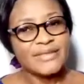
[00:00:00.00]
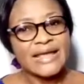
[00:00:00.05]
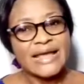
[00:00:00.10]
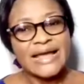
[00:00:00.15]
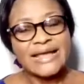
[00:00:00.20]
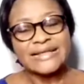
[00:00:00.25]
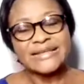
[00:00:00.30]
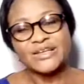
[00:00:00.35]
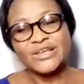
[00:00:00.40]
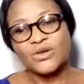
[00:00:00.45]

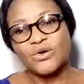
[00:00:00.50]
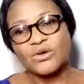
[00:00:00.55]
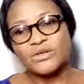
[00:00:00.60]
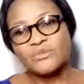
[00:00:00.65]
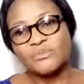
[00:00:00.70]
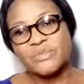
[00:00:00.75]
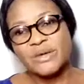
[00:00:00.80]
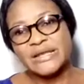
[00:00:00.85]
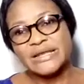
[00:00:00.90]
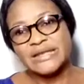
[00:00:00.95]
And
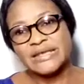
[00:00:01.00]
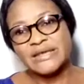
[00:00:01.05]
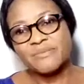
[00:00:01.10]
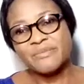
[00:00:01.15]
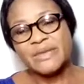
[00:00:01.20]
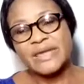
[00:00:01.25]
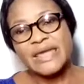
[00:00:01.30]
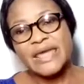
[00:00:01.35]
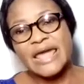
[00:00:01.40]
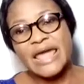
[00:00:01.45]
God made him
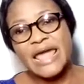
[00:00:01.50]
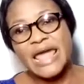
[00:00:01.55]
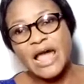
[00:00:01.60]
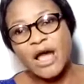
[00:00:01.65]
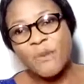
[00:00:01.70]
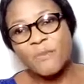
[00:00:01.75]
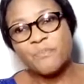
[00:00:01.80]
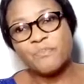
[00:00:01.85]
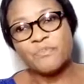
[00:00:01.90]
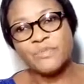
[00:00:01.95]
a
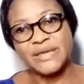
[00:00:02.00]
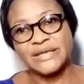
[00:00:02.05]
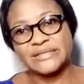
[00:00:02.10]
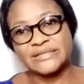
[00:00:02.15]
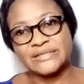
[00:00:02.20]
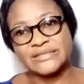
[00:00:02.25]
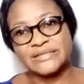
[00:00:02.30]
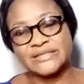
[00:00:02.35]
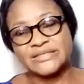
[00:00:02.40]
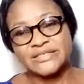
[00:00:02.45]
helpmate
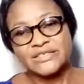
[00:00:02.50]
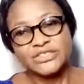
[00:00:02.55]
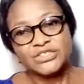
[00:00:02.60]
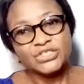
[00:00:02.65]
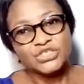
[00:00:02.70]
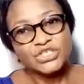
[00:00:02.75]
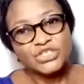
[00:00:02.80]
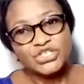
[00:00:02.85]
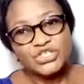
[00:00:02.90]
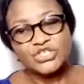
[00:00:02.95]

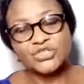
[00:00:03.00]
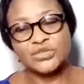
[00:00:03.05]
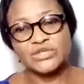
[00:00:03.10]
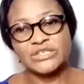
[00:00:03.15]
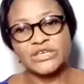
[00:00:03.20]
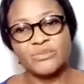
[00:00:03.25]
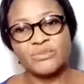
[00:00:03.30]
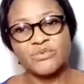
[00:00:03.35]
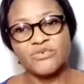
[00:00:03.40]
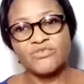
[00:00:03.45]

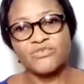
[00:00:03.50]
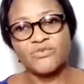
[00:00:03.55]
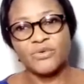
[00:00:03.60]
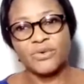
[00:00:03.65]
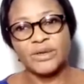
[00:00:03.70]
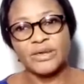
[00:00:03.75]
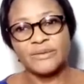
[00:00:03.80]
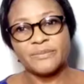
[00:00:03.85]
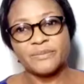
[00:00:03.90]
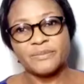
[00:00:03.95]
suitable for
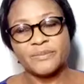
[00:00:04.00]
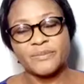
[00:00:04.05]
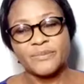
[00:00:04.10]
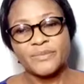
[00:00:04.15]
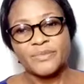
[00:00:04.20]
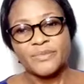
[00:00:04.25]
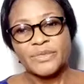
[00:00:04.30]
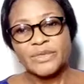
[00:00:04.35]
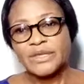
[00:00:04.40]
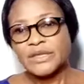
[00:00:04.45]
him.
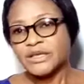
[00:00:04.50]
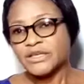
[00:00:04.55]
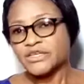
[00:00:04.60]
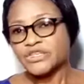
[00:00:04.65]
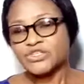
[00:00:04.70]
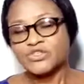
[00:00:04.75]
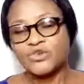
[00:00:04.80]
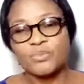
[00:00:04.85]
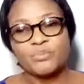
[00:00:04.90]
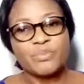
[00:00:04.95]

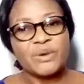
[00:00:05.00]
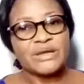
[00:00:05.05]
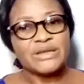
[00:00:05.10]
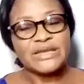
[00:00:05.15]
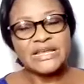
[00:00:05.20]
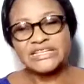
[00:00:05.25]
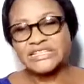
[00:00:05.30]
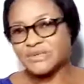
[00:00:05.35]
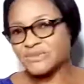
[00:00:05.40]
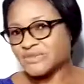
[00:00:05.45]
So
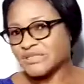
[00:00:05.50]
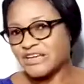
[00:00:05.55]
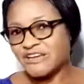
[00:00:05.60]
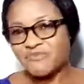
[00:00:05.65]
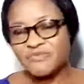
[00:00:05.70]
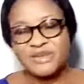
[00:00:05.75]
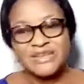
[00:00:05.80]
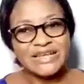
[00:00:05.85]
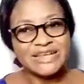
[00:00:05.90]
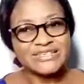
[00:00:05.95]
partnerships have
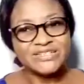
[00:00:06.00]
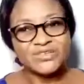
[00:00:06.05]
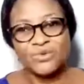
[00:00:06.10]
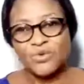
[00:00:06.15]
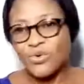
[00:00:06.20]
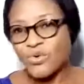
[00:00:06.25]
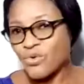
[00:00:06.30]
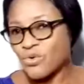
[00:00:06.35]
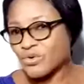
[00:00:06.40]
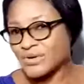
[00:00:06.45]
been as
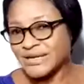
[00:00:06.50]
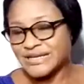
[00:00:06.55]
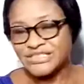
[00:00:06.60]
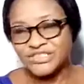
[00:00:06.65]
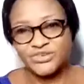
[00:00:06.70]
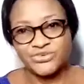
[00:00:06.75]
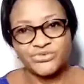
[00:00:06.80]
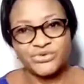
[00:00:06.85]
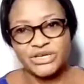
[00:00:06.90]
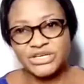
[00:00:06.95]
old as
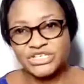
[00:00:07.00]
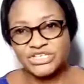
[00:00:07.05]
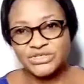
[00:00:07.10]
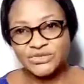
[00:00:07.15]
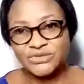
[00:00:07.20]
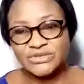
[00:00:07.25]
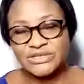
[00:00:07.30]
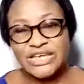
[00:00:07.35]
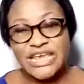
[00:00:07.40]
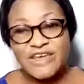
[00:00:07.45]

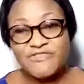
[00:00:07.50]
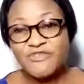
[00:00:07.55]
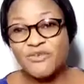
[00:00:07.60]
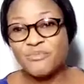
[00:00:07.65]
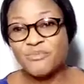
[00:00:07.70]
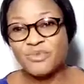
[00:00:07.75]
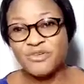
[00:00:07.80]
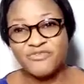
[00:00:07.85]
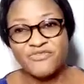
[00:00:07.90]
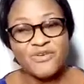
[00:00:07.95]
creation. Even
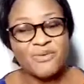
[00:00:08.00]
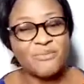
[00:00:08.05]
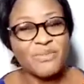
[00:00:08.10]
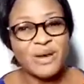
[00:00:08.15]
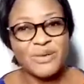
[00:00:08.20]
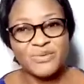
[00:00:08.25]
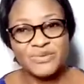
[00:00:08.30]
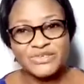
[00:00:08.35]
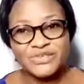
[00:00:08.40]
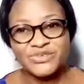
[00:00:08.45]
before
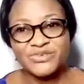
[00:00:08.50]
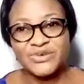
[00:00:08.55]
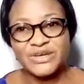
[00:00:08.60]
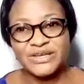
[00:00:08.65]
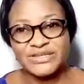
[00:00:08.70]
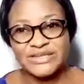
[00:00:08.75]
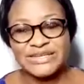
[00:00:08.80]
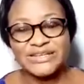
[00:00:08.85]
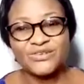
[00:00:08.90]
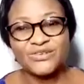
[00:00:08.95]
man was
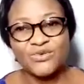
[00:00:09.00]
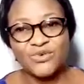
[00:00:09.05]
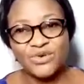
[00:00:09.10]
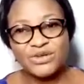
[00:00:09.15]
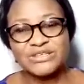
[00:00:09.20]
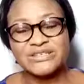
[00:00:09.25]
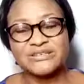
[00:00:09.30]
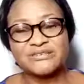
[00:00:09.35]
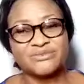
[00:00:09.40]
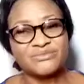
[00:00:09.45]
created,
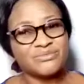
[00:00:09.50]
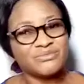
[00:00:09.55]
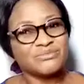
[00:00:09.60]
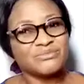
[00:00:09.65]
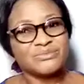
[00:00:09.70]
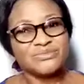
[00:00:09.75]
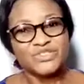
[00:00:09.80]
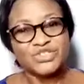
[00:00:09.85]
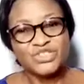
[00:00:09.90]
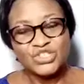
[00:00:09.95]
God
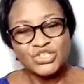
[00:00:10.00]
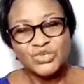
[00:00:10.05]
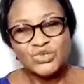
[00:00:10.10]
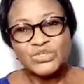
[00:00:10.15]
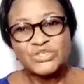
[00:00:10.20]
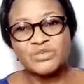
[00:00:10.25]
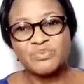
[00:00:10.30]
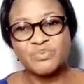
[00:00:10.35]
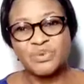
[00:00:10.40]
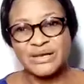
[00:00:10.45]

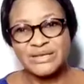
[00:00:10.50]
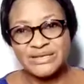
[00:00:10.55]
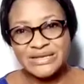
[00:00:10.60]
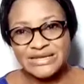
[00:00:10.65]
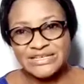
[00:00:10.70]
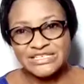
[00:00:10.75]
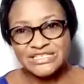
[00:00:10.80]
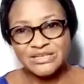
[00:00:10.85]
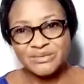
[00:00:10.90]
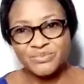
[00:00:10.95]
used
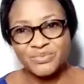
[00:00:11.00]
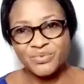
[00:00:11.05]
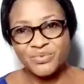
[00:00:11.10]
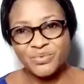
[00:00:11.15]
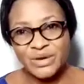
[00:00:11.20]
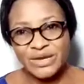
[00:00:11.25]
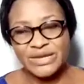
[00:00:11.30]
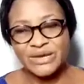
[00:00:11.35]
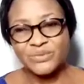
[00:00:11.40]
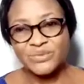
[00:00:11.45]
partnership
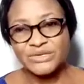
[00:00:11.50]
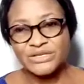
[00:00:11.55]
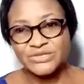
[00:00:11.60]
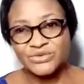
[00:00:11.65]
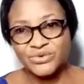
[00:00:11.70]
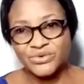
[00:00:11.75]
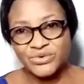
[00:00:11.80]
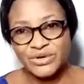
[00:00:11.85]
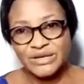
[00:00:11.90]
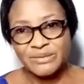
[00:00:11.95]
when he wanted to
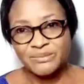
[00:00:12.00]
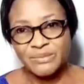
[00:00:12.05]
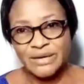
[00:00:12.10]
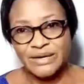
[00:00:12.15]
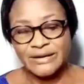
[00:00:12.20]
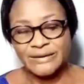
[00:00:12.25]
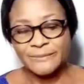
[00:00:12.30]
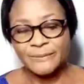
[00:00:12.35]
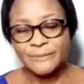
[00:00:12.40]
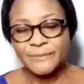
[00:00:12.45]
create man.